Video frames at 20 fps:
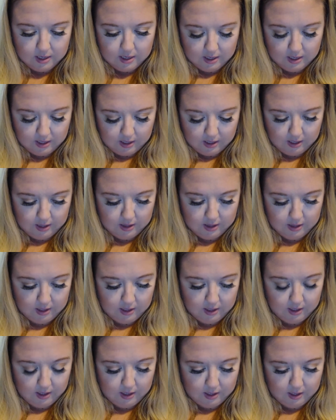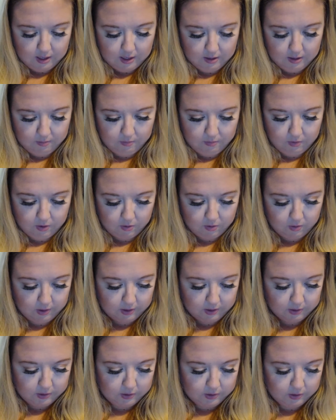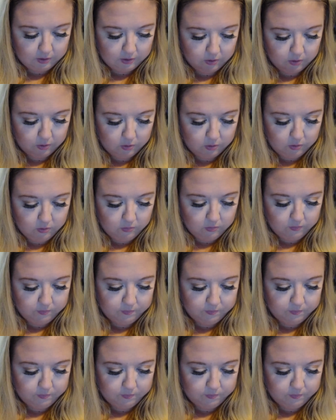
I think I'm going to